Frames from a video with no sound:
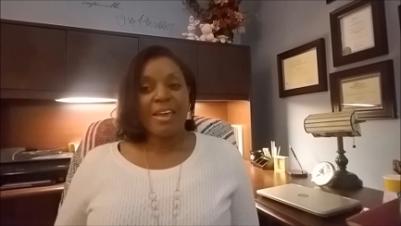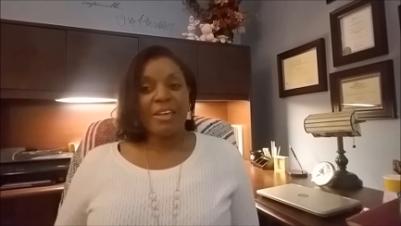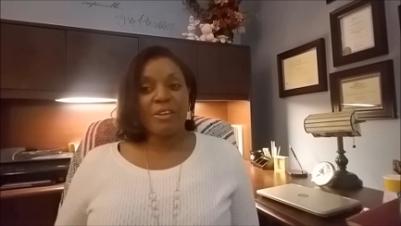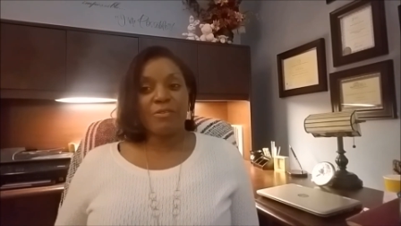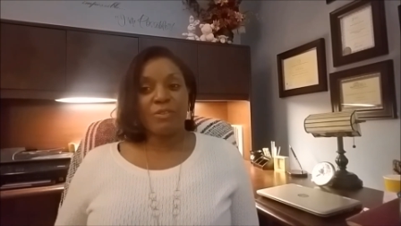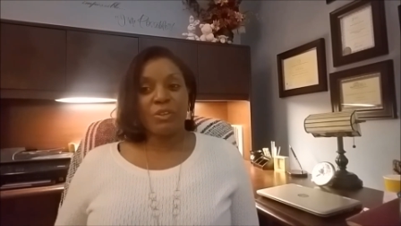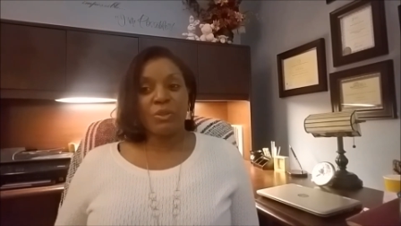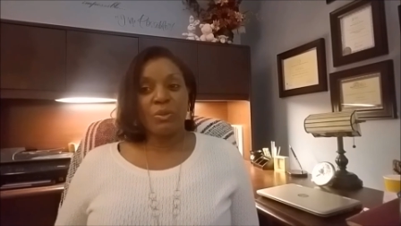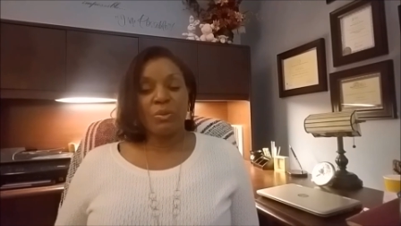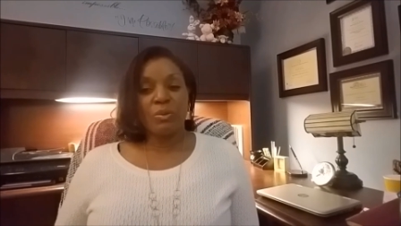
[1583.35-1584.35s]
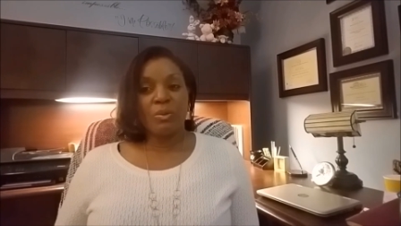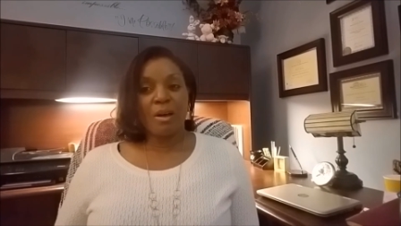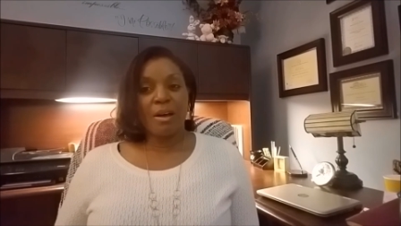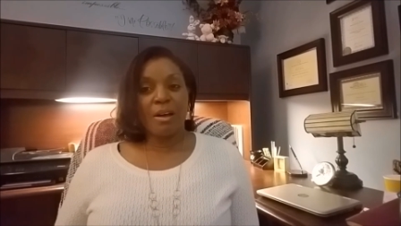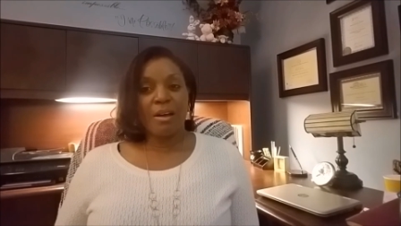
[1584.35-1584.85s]

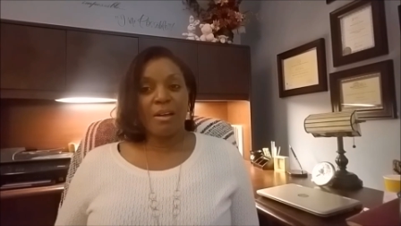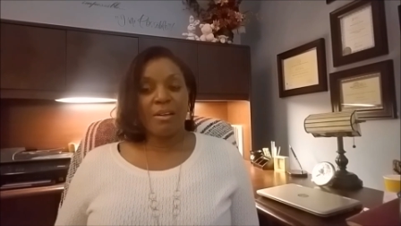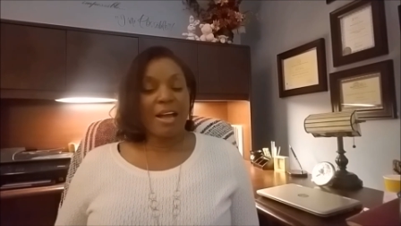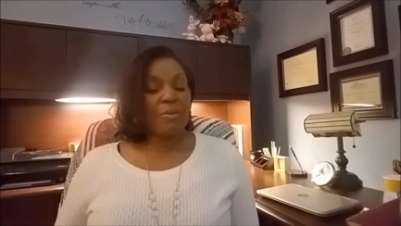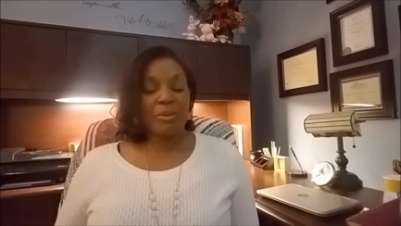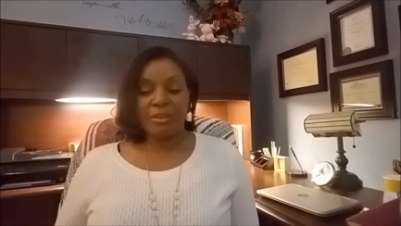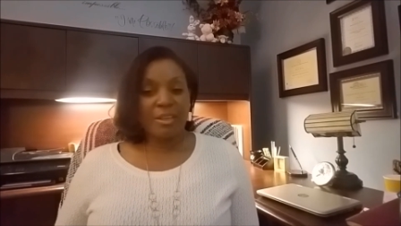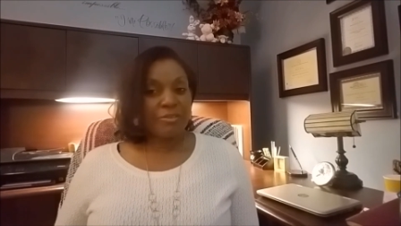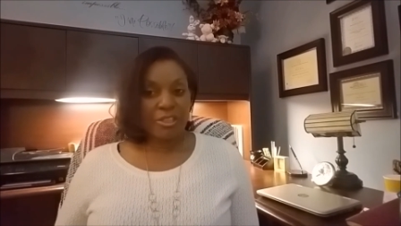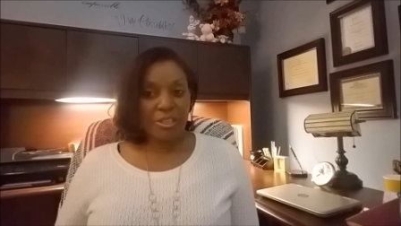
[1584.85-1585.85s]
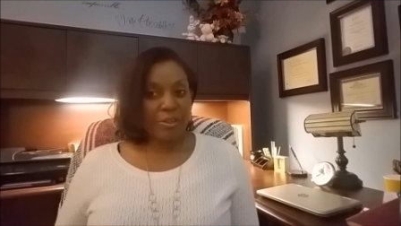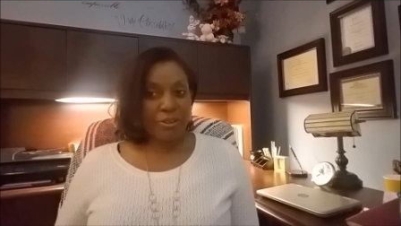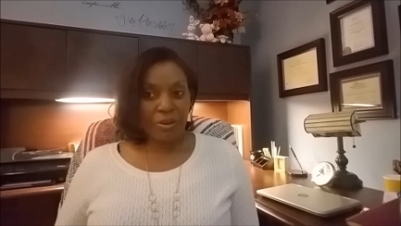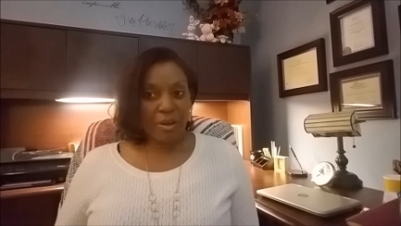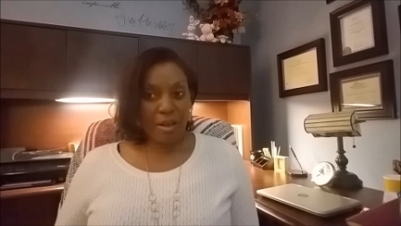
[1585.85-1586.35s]
I would love to hear
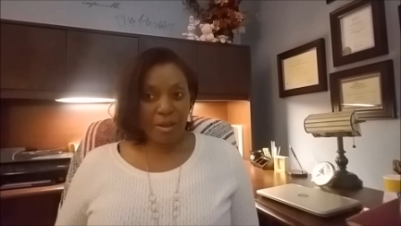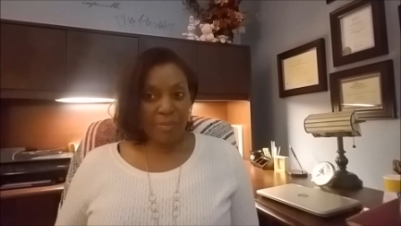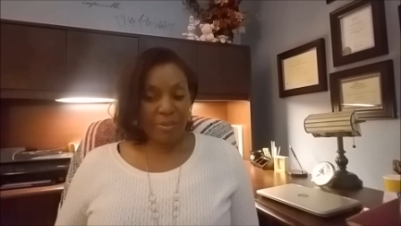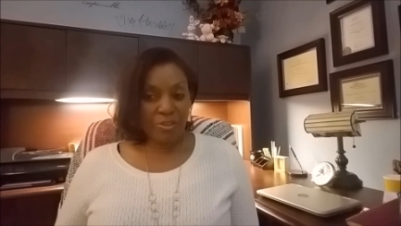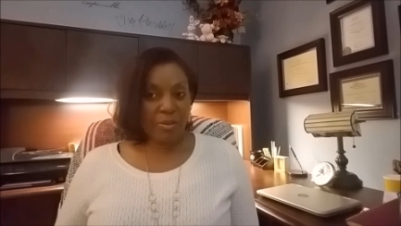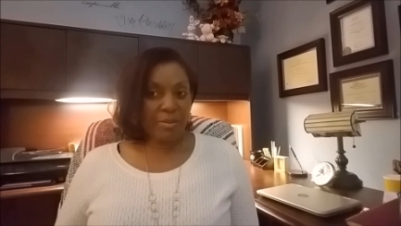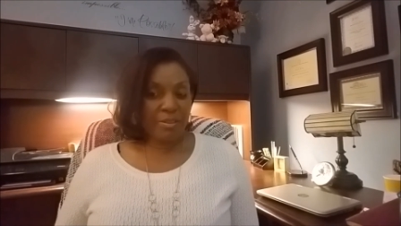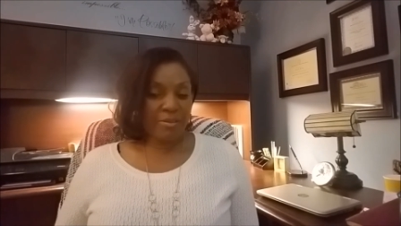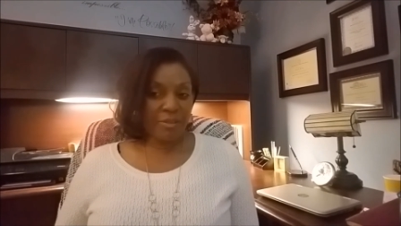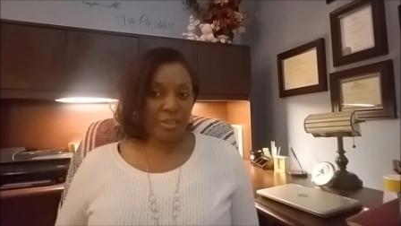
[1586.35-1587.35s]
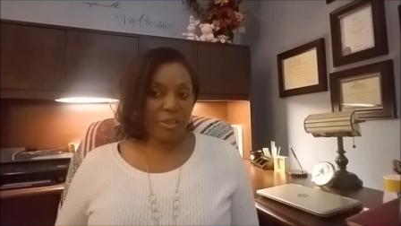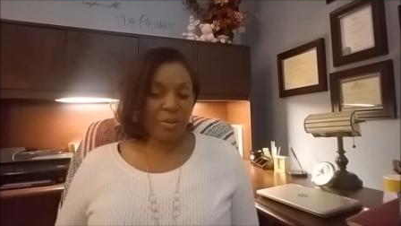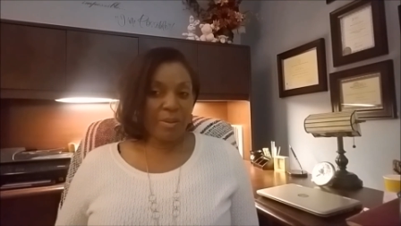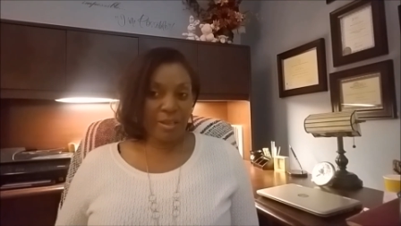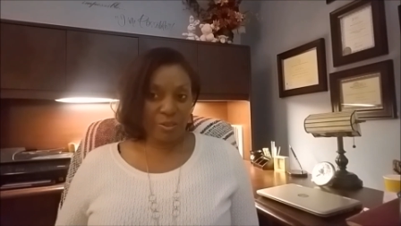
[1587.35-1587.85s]
your comments on this
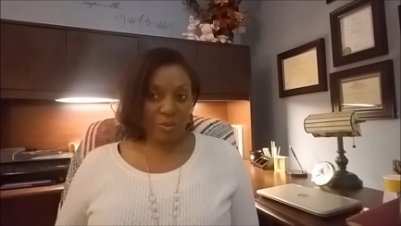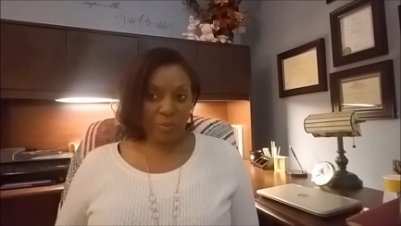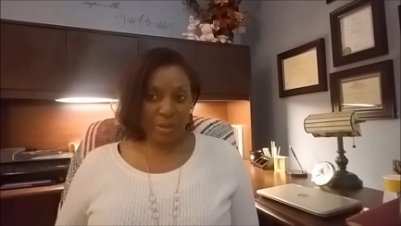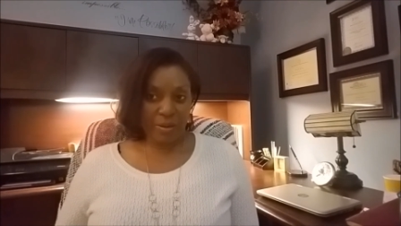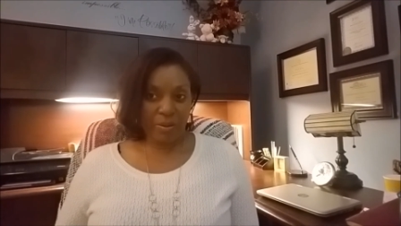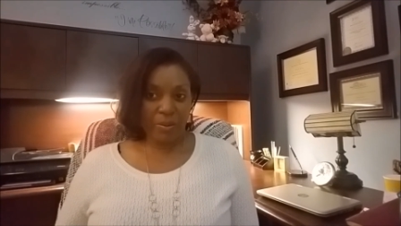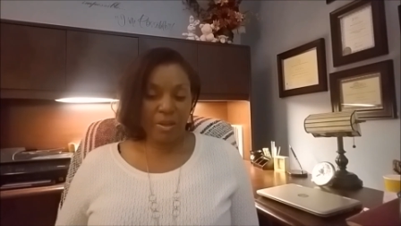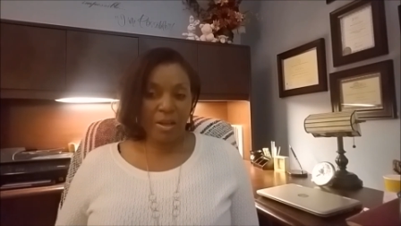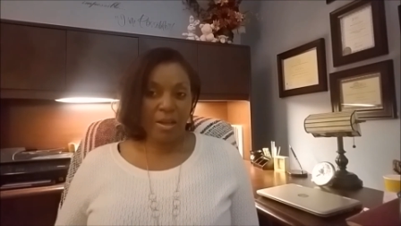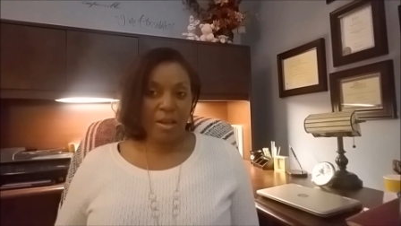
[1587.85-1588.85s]
video as well.